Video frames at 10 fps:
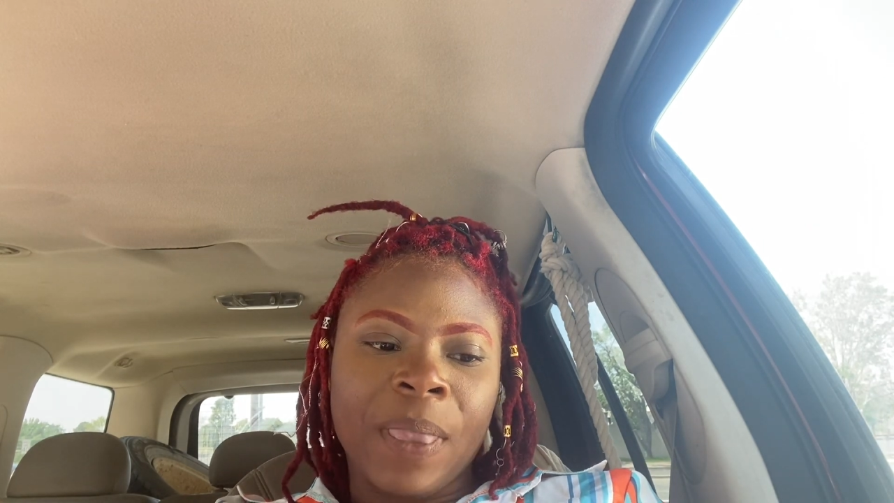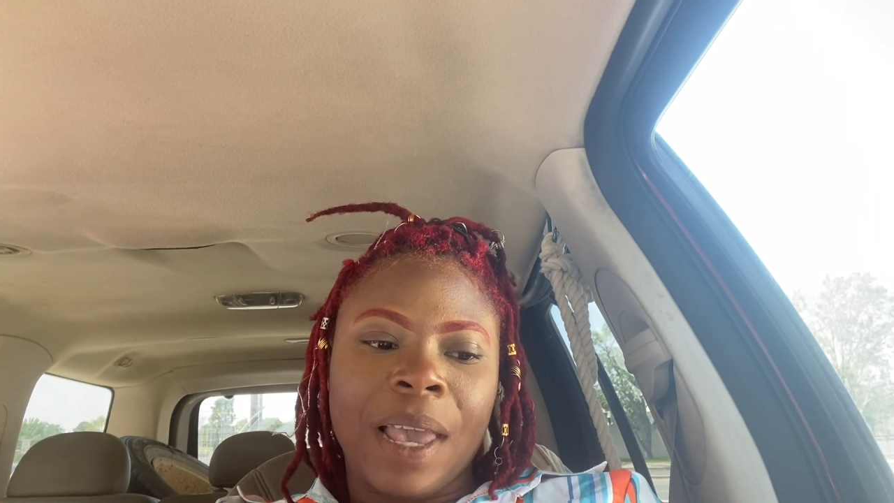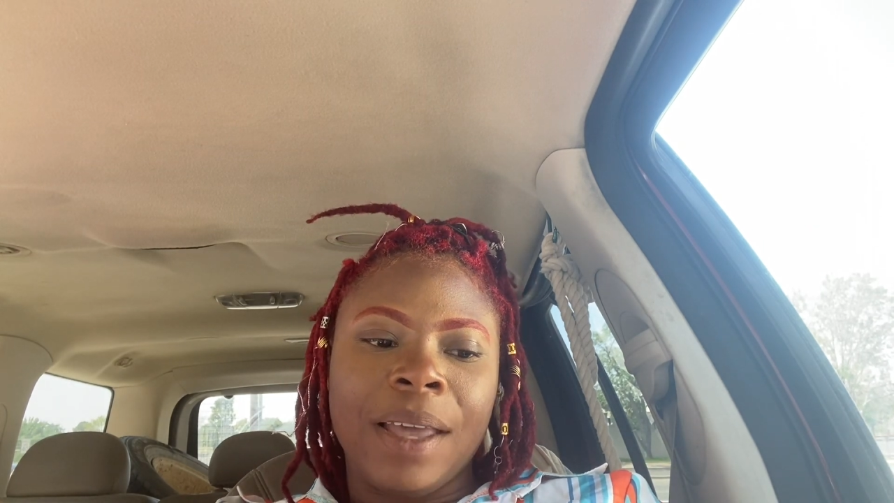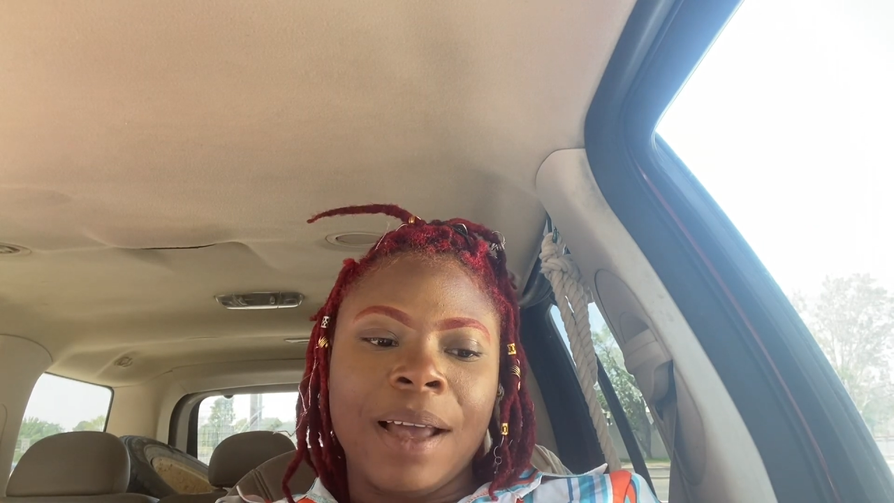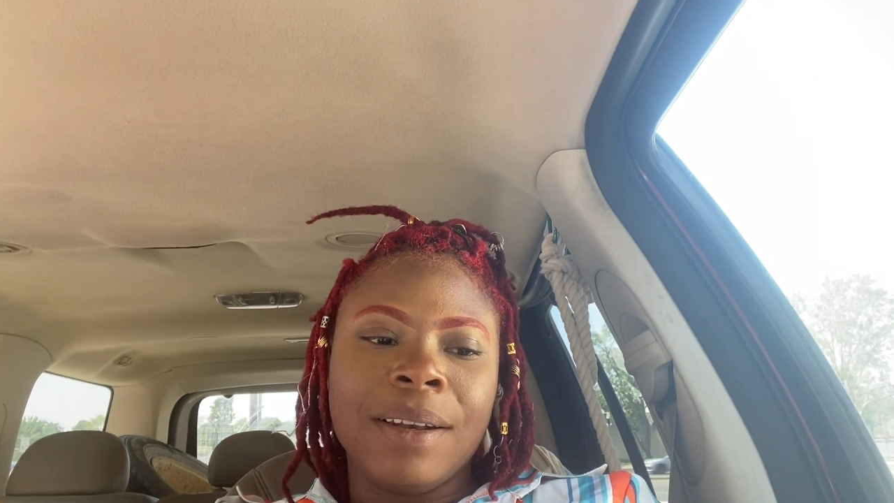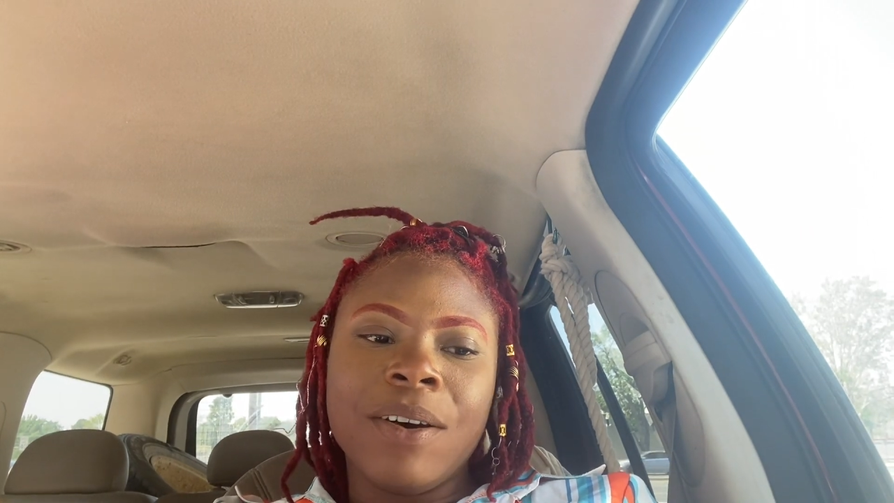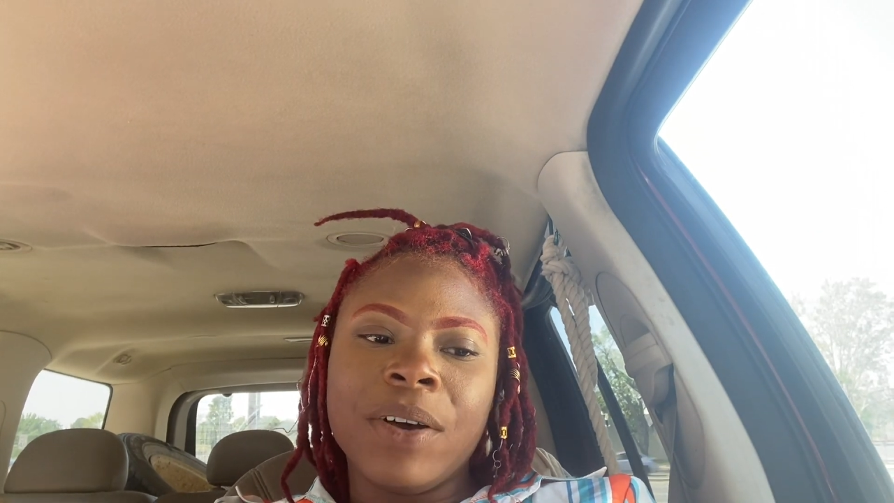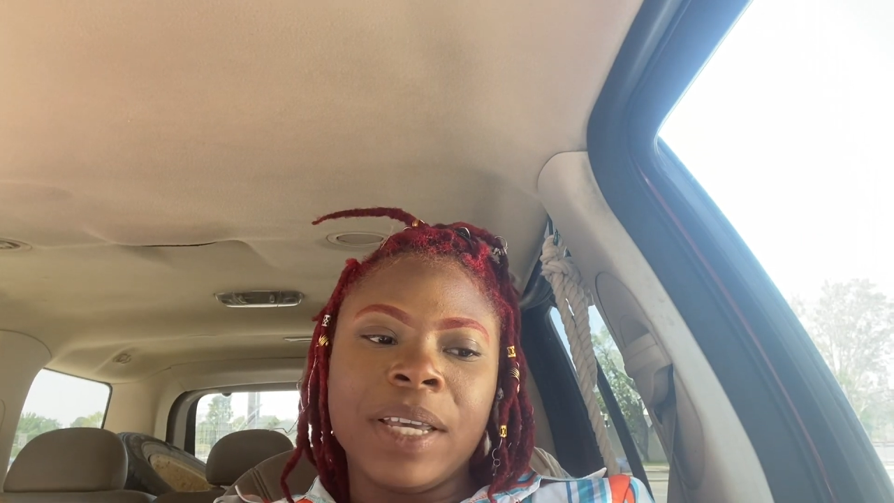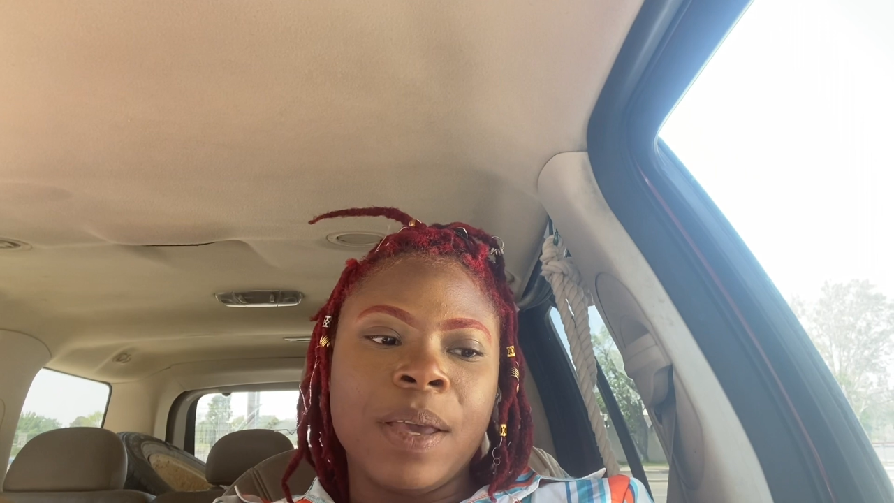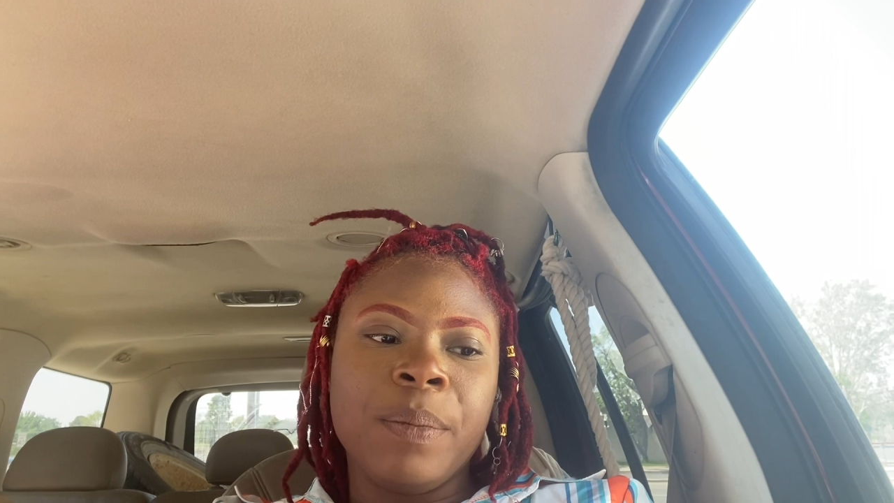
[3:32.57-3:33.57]
And I know
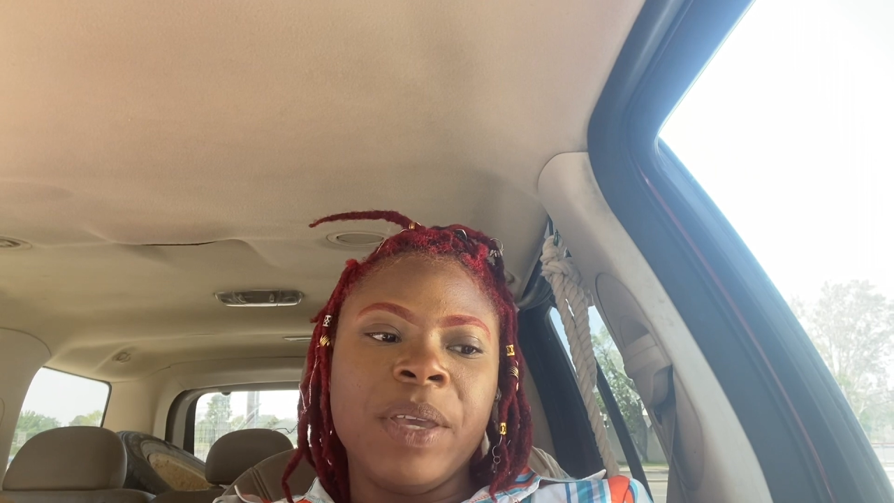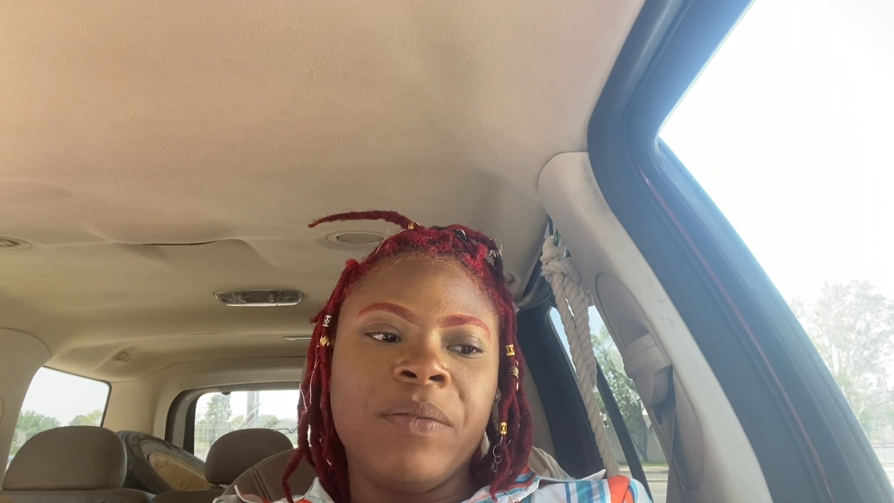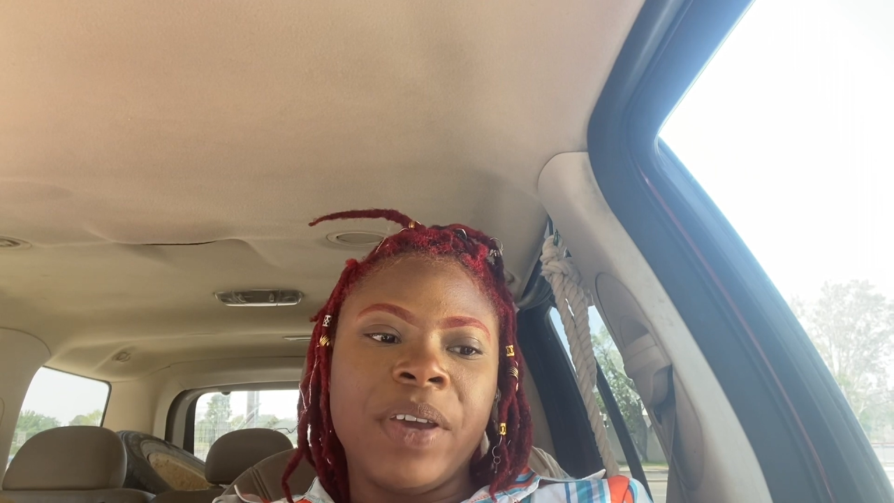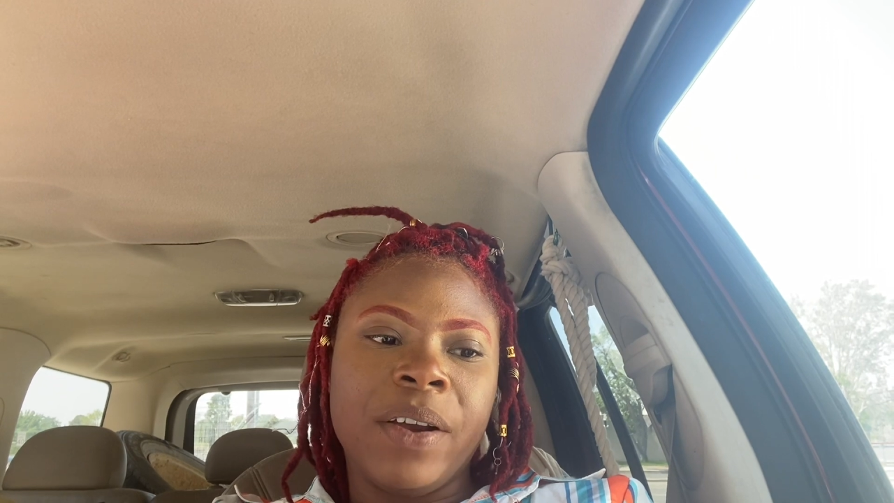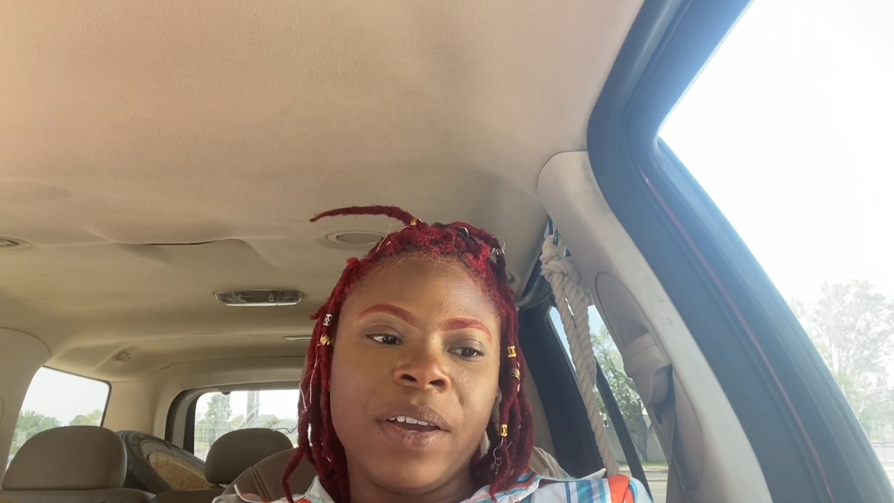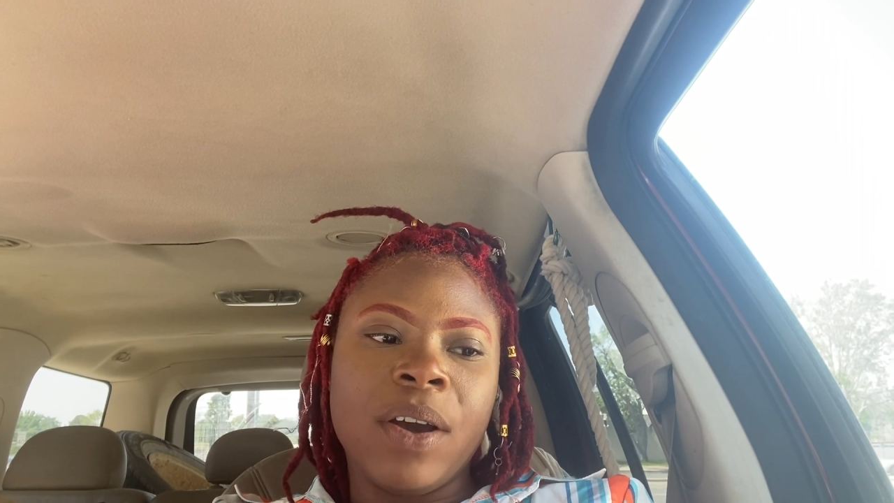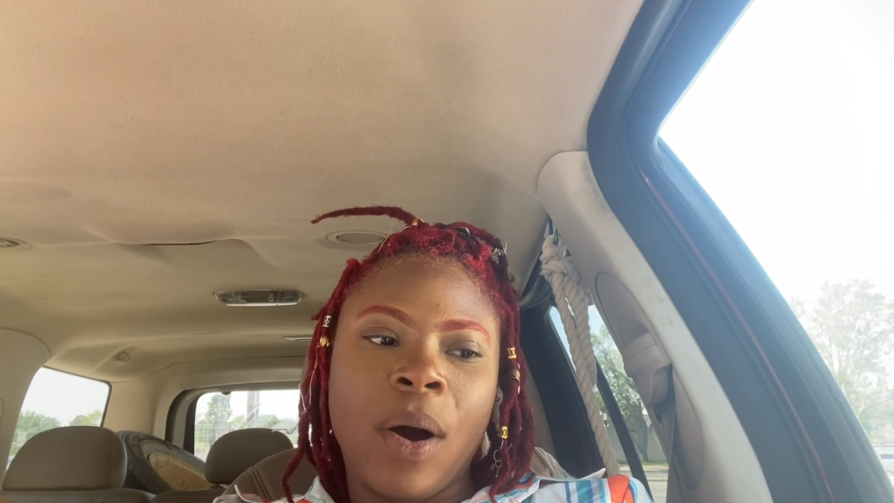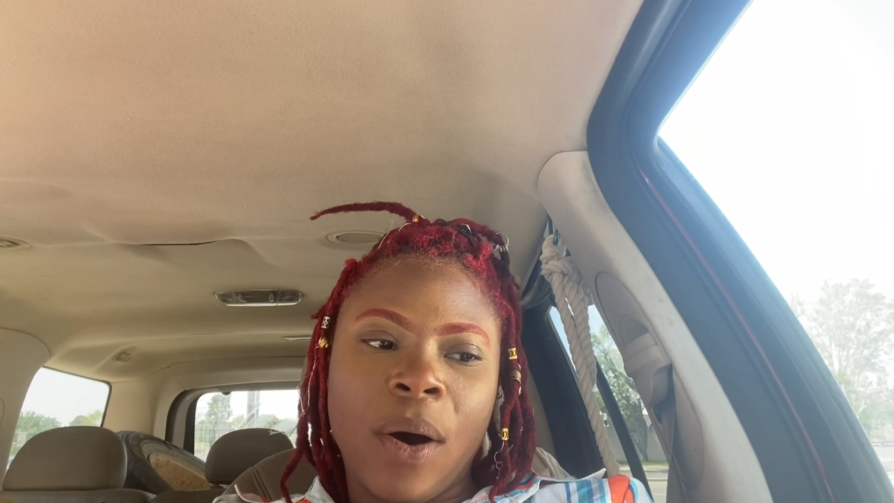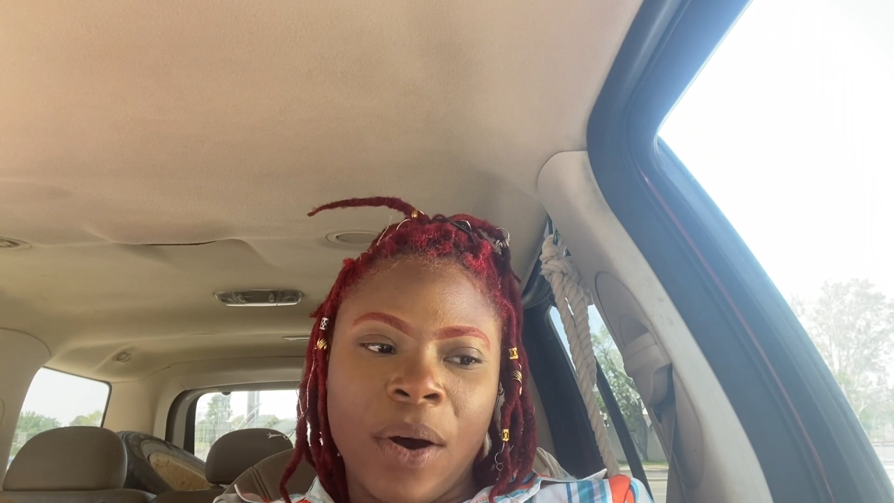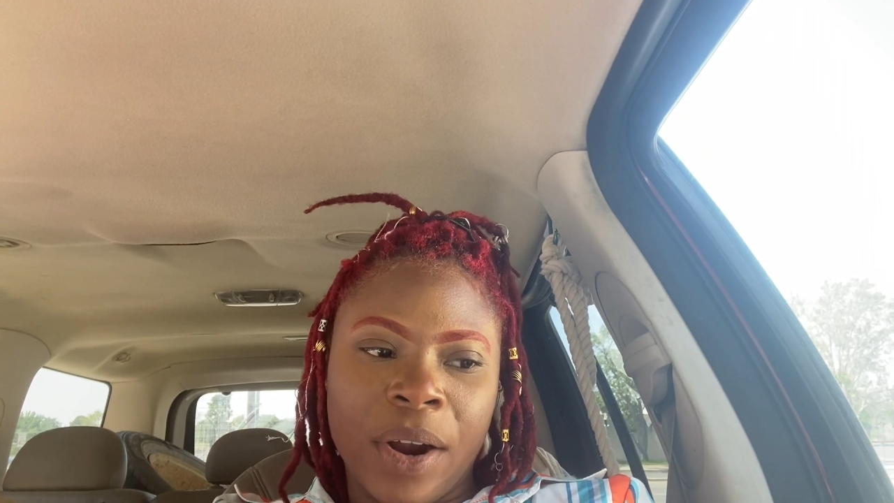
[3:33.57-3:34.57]
it can be very
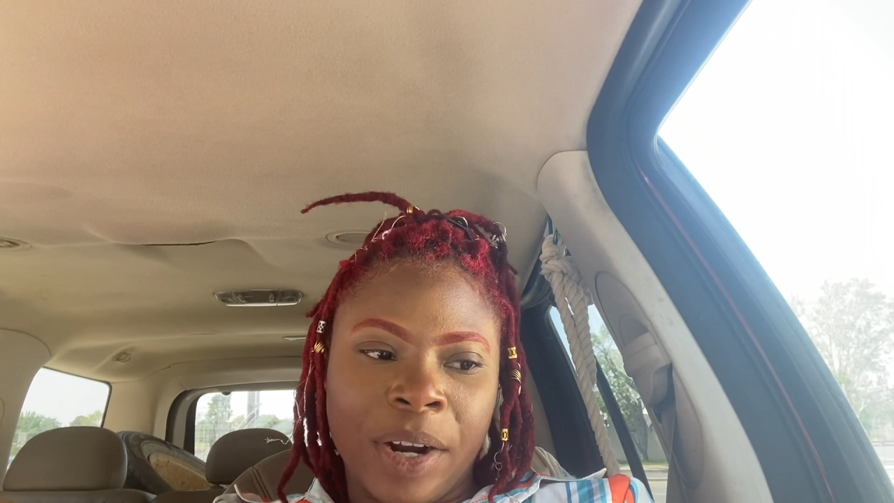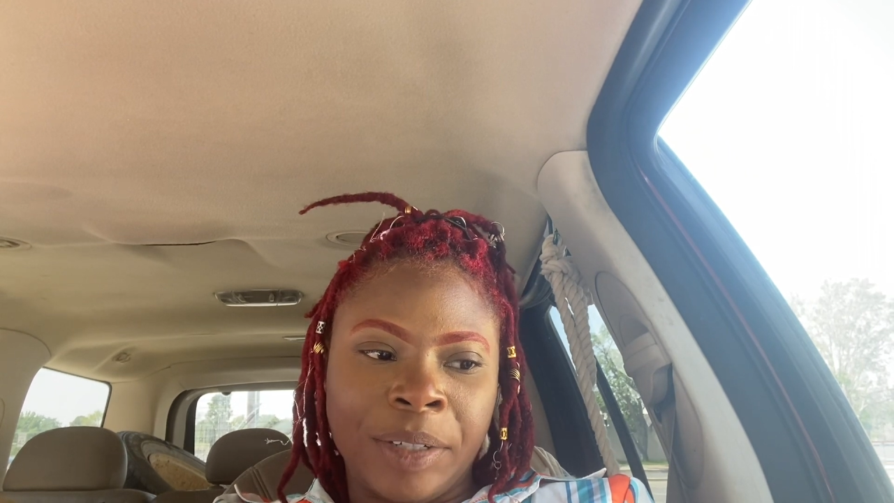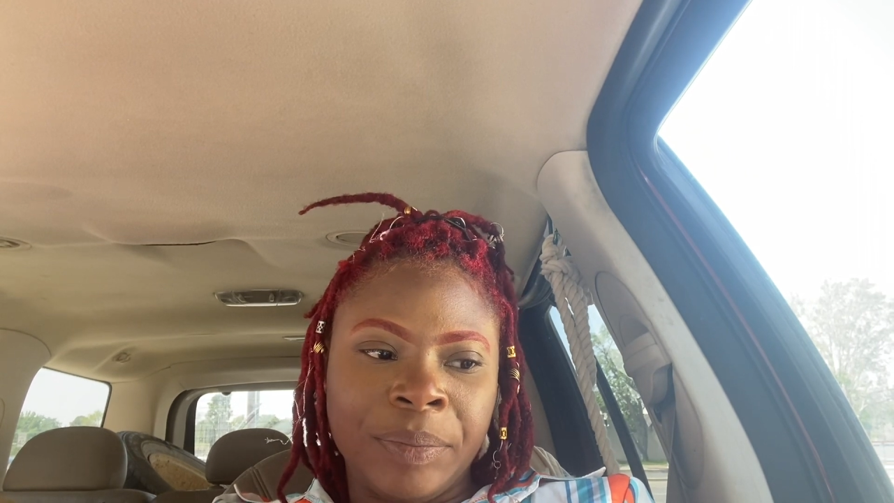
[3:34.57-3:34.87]
hard